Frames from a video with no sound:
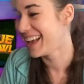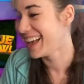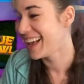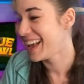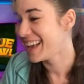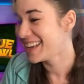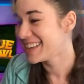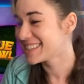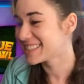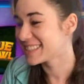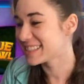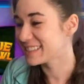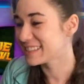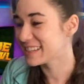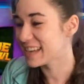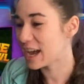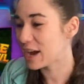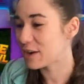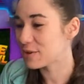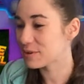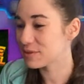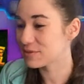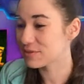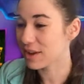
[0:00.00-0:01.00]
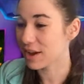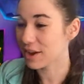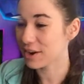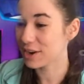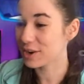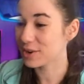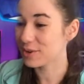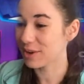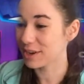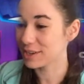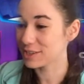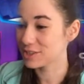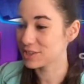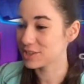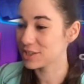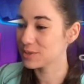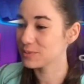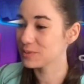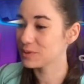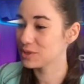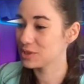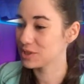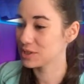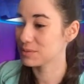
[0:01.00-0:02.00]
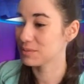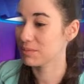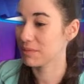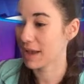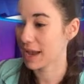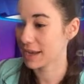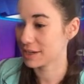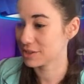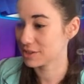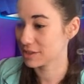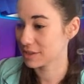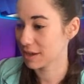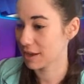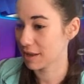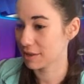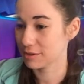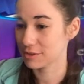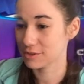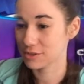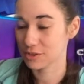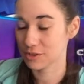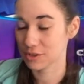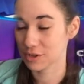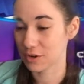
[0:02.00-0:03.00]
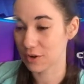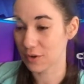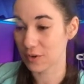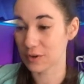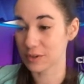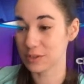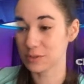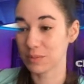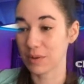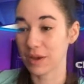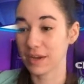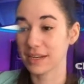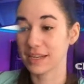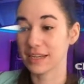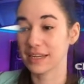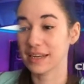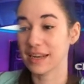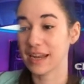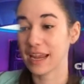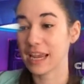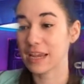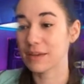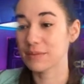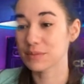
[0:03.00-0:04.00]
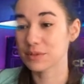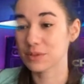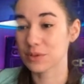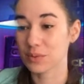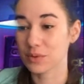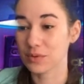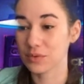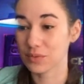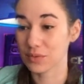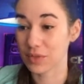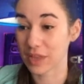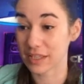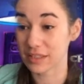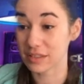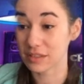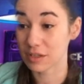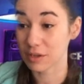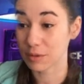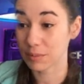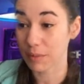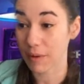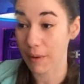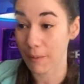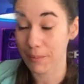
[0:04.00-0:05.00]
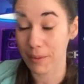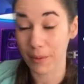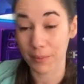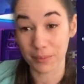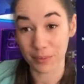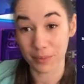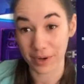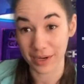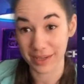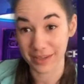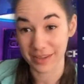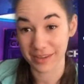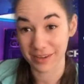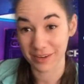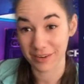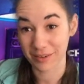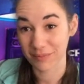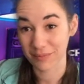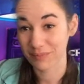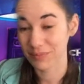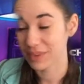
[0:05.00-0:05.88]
So now we've got our question, which is match the colors to their corresponding names. So that's going to pop up right here.